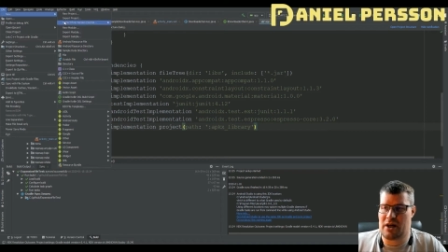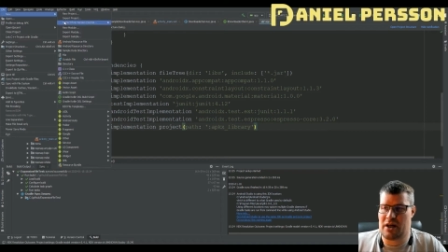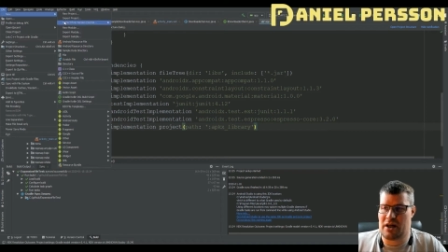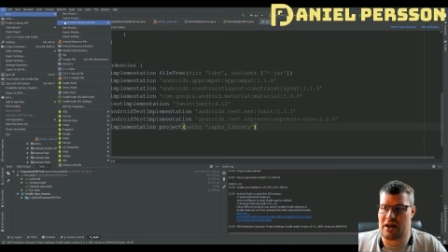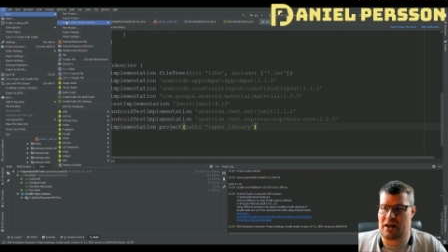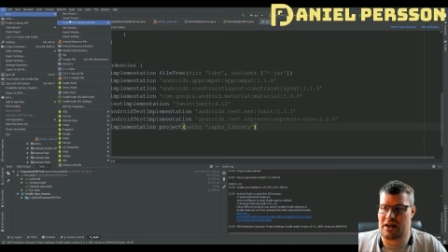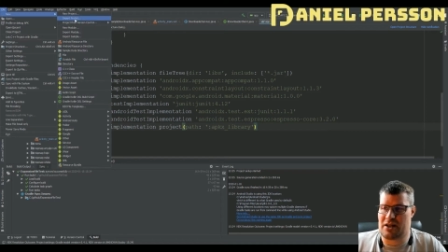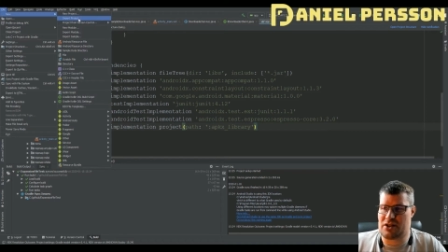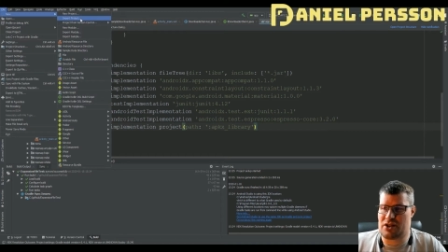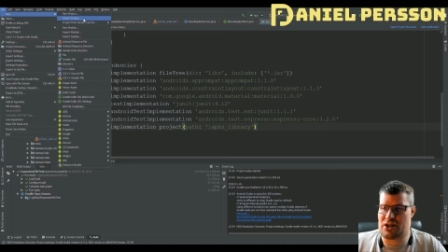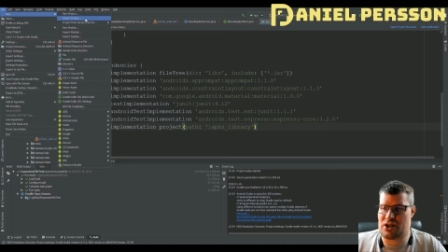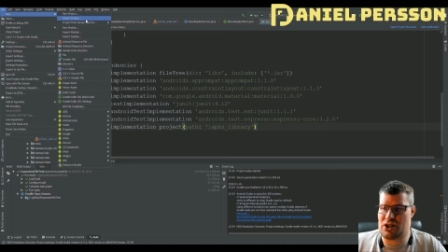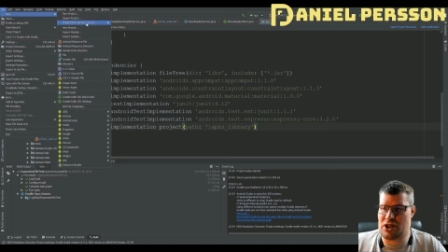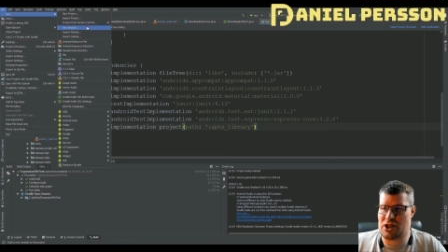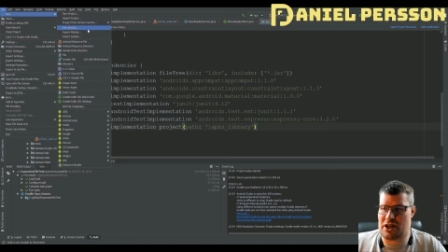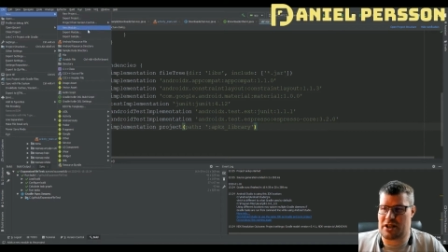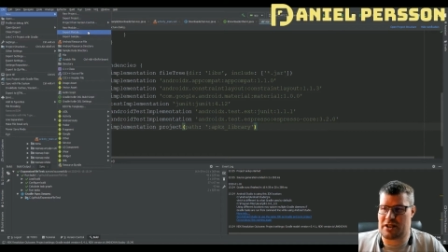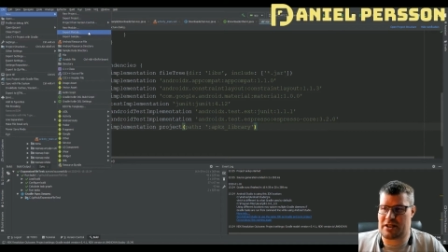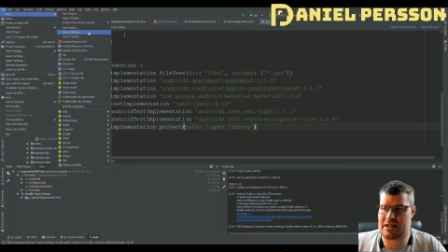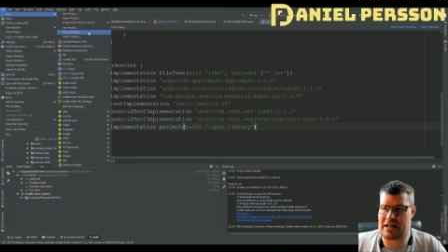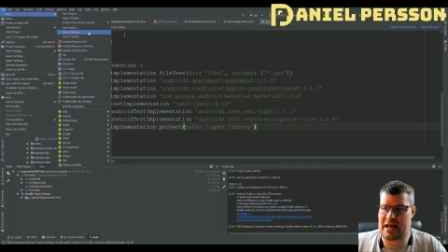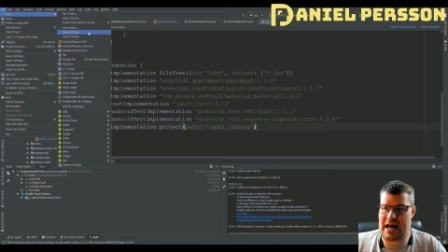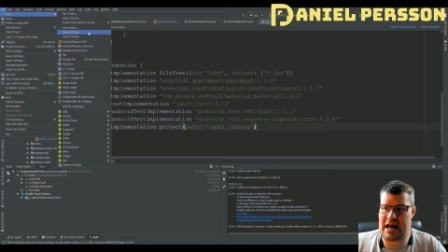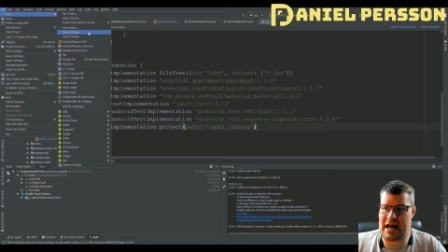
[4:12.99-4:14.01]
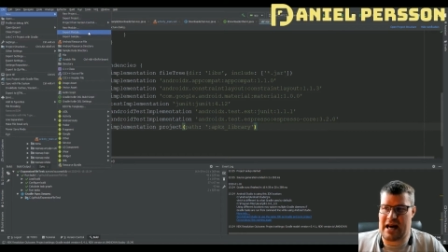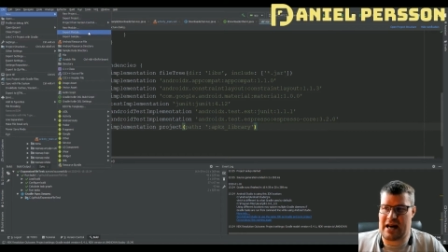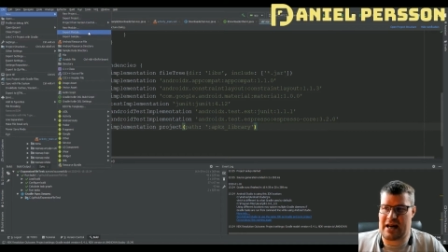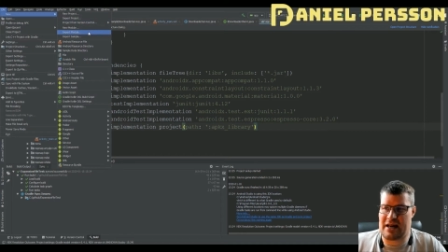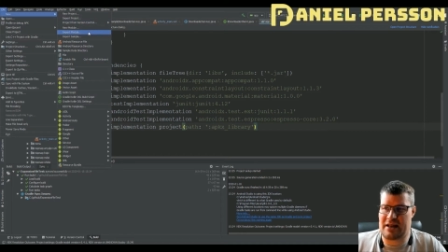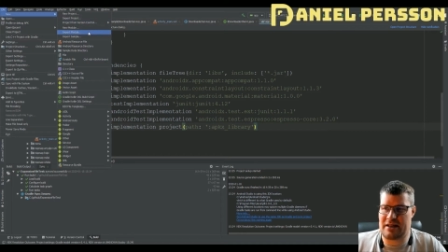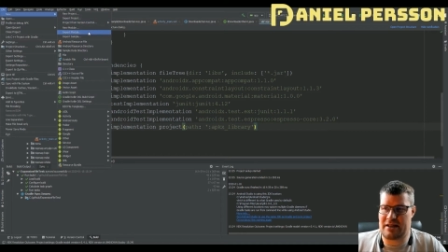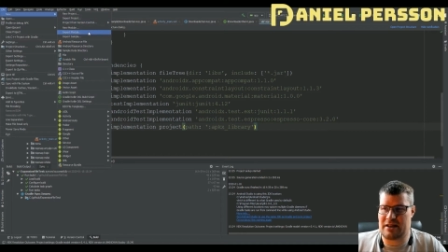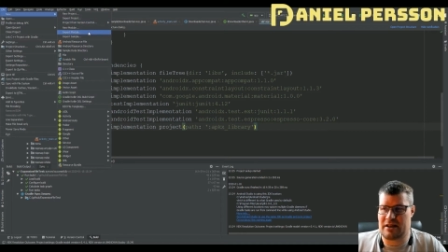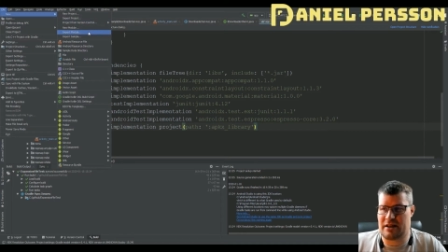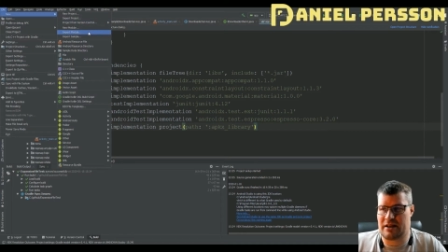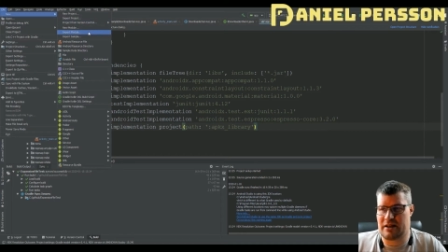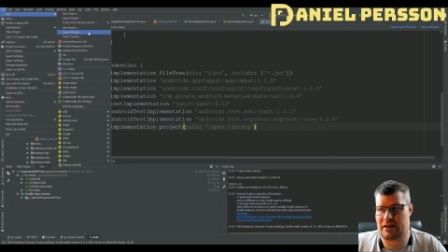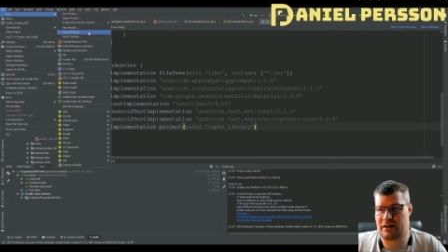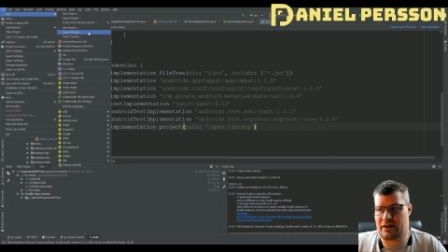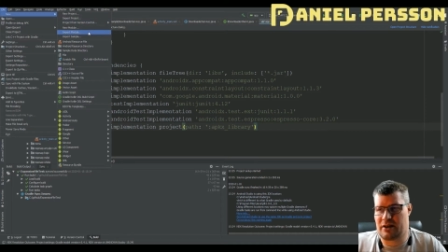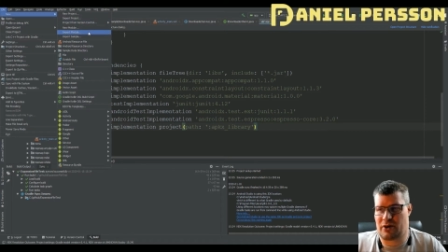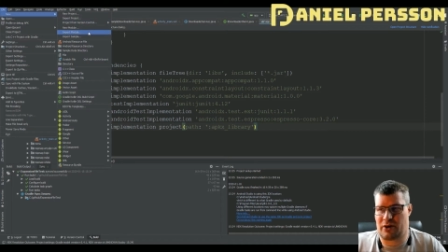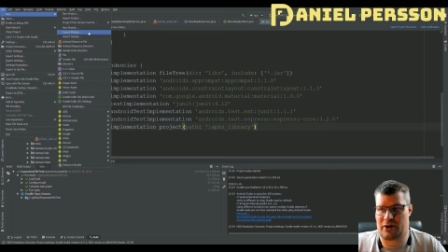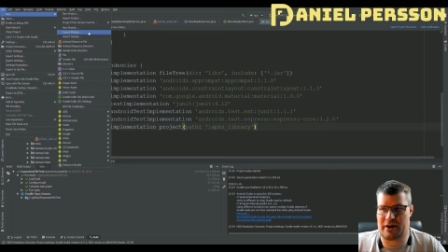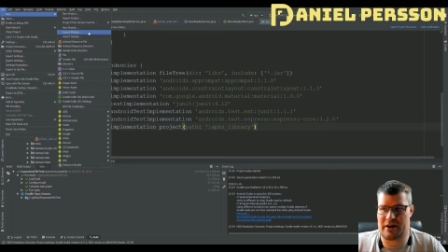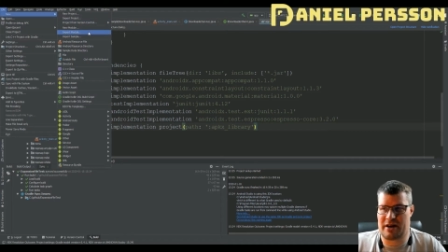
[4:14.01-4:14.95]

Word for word: is just add or